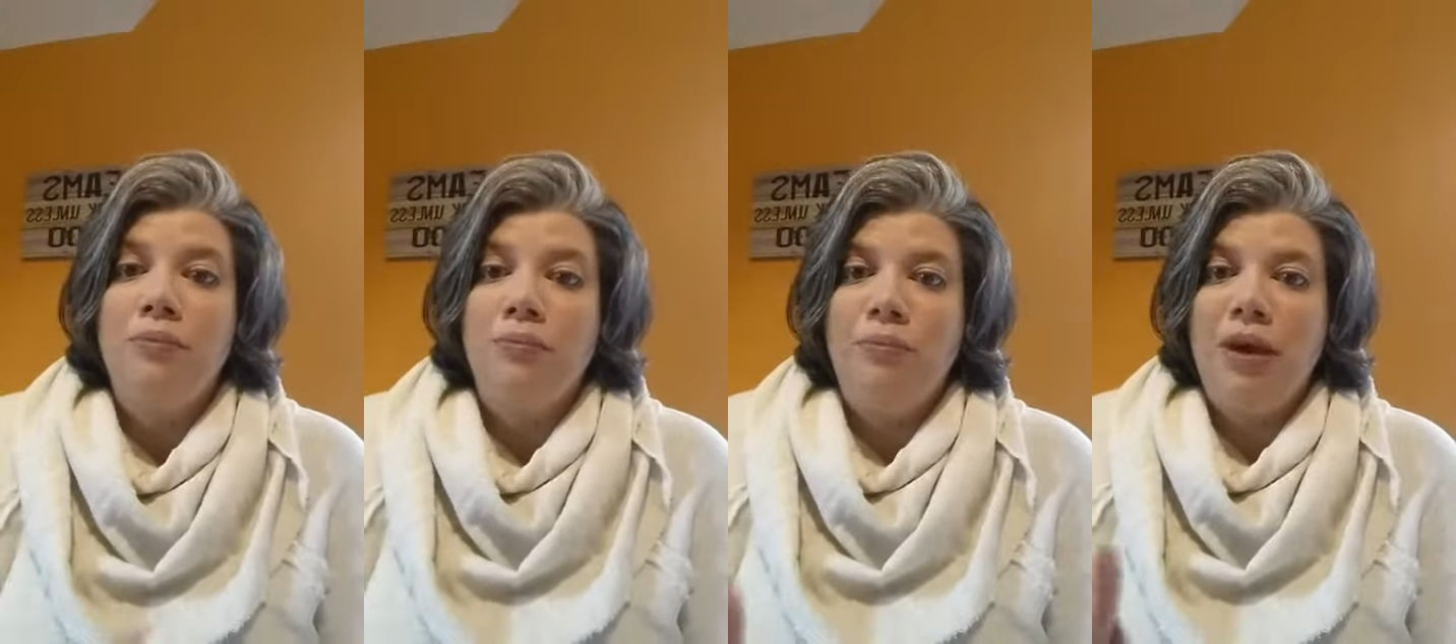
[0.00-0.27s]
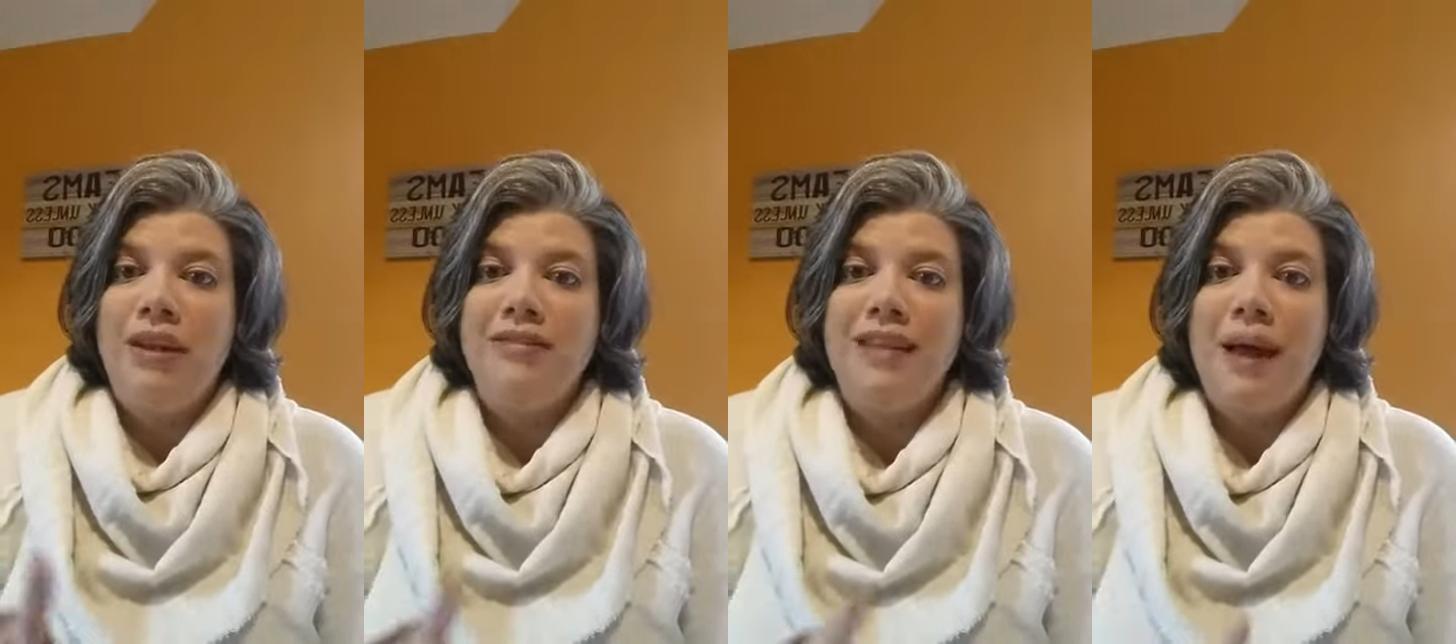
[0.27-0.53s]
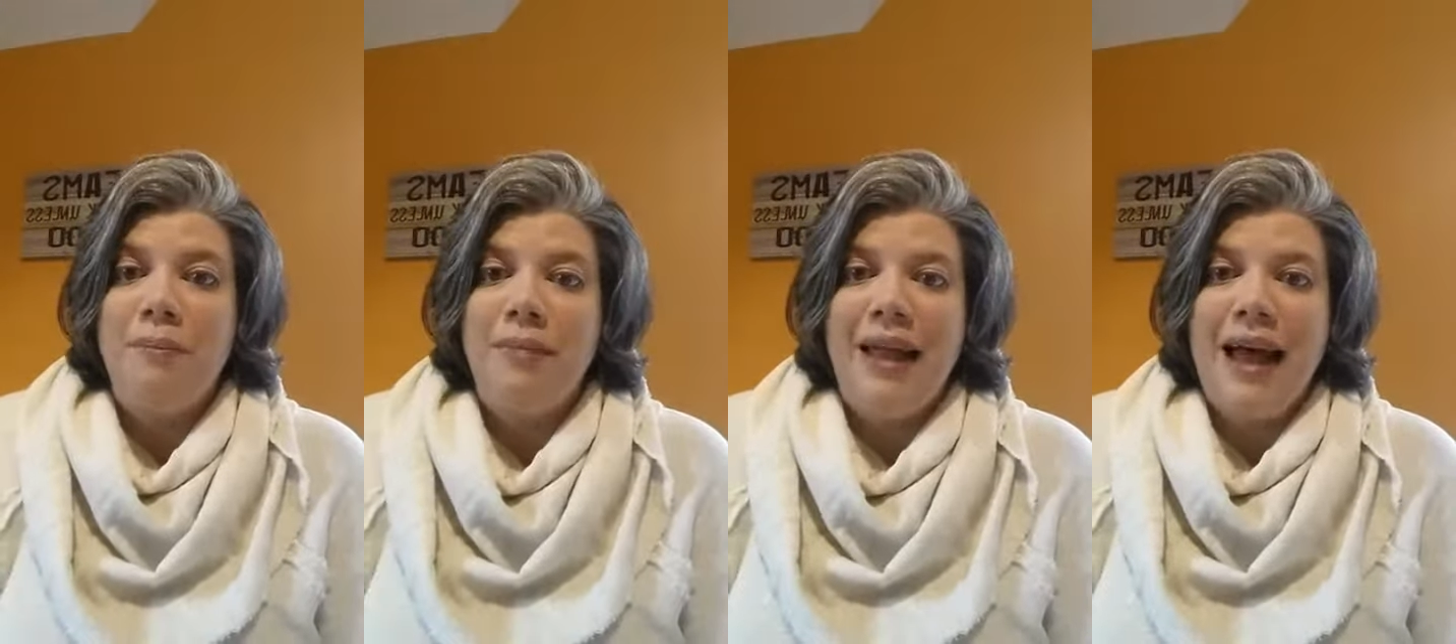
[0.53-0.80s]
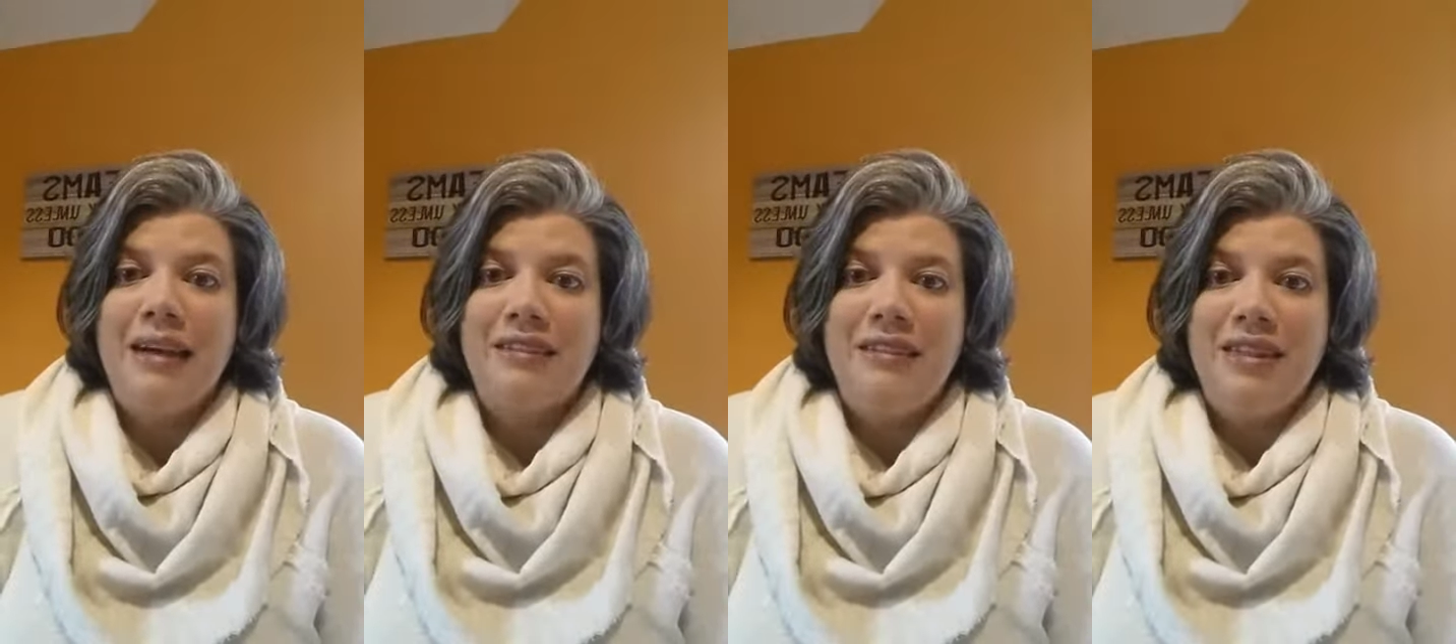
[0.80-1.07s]
brings that
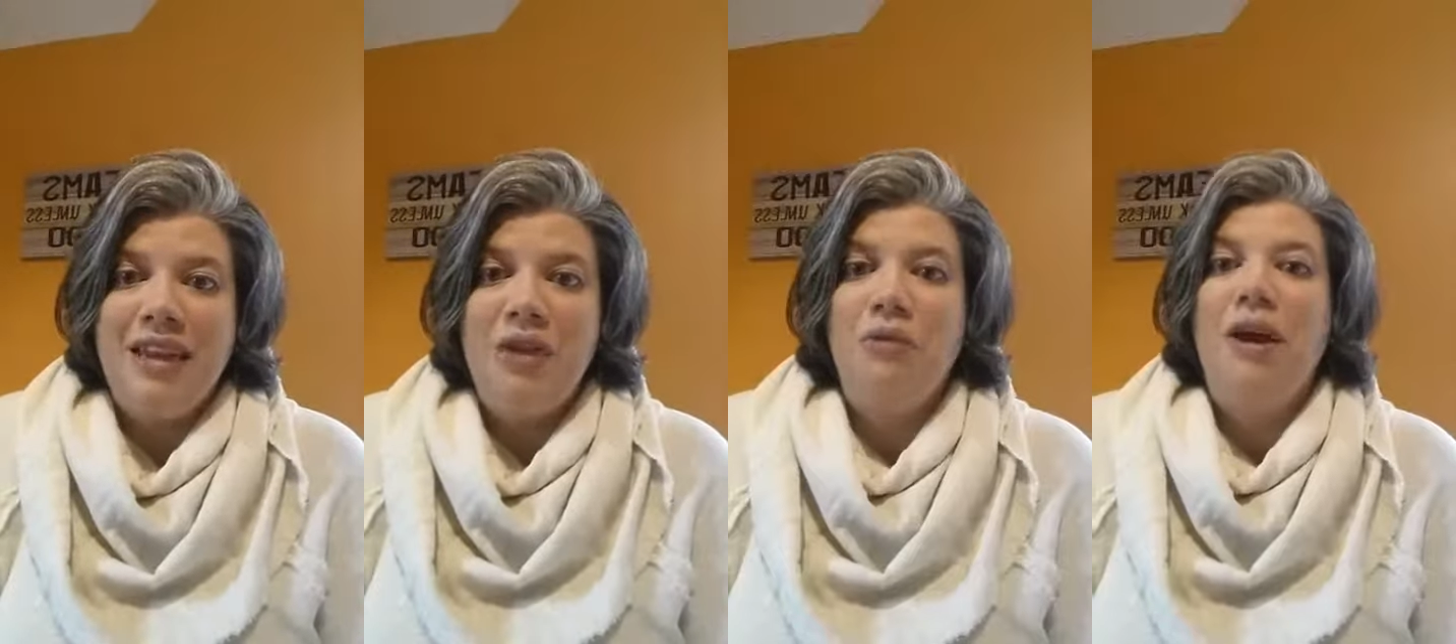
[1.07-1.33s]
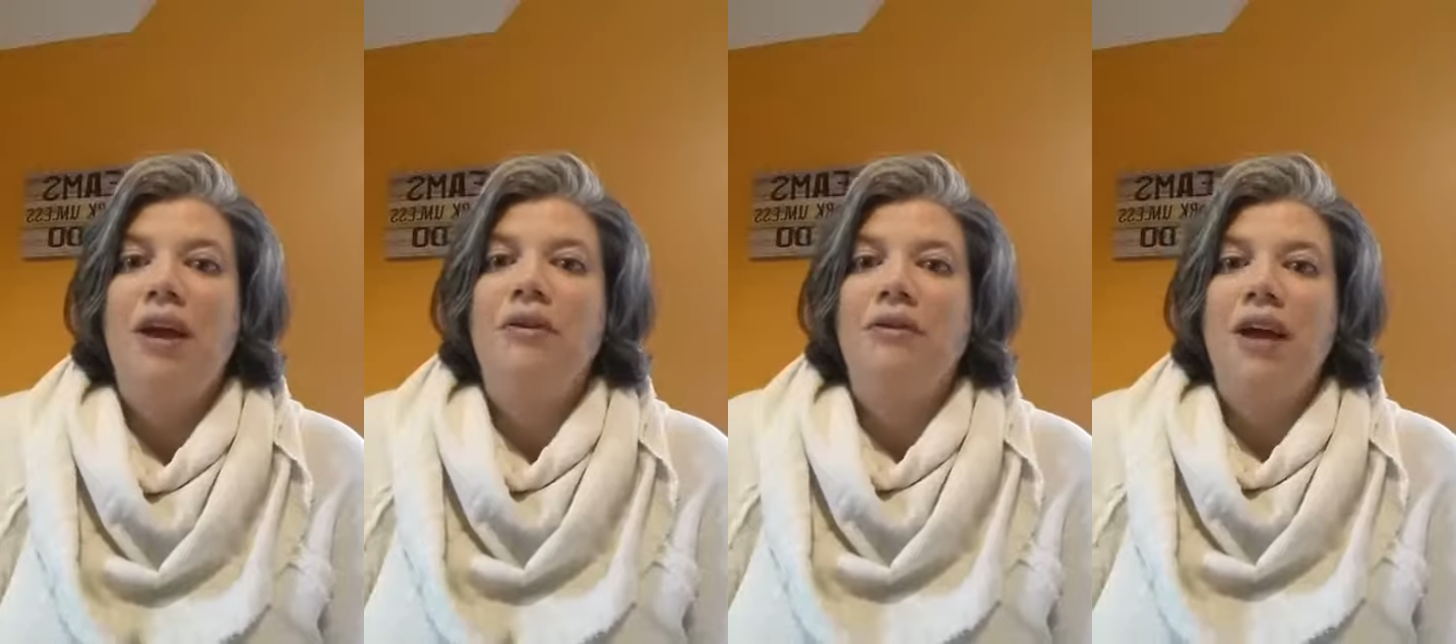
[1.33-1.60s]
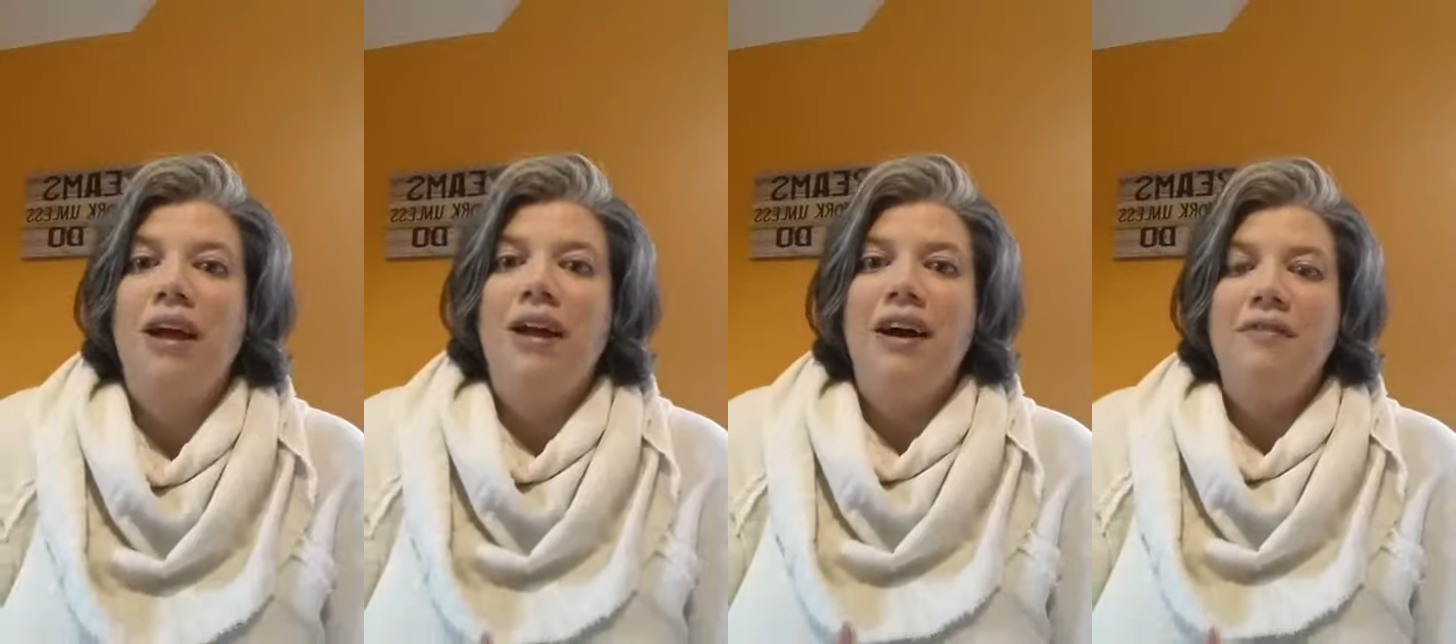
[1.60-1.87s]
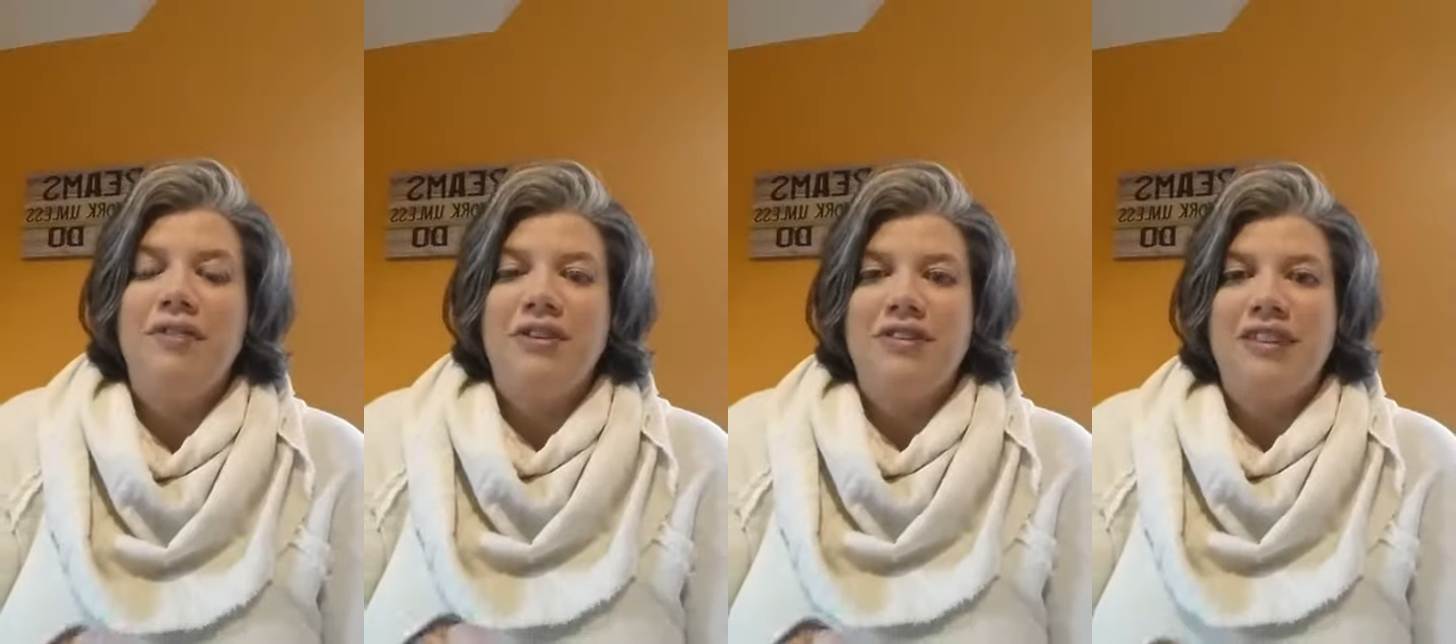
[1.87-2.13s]
black sticky ring right
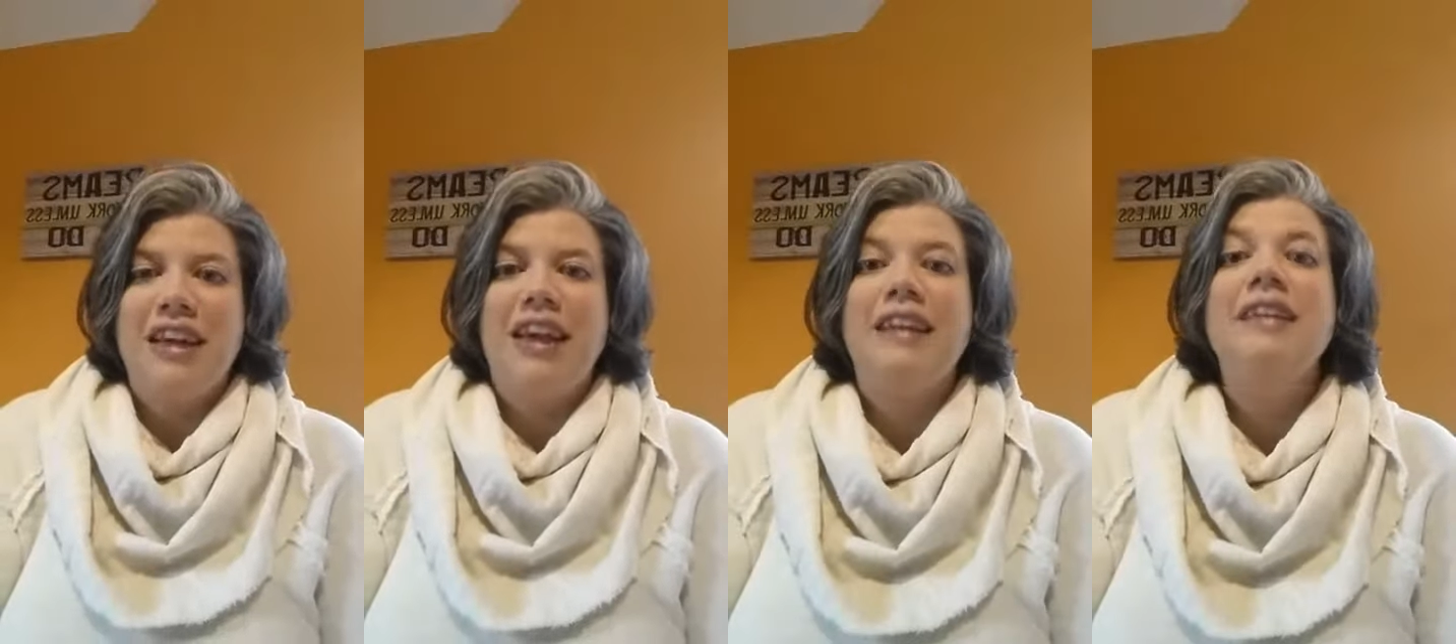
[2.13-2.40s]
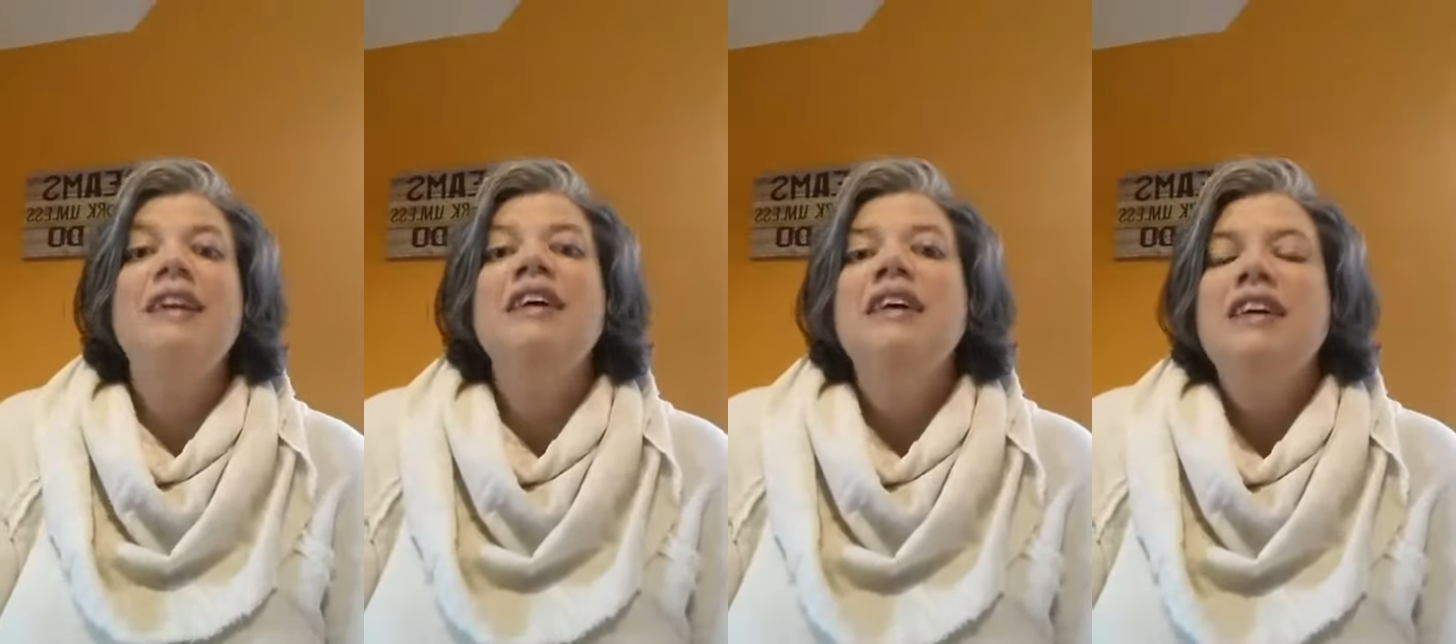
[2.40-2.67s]
off their skin.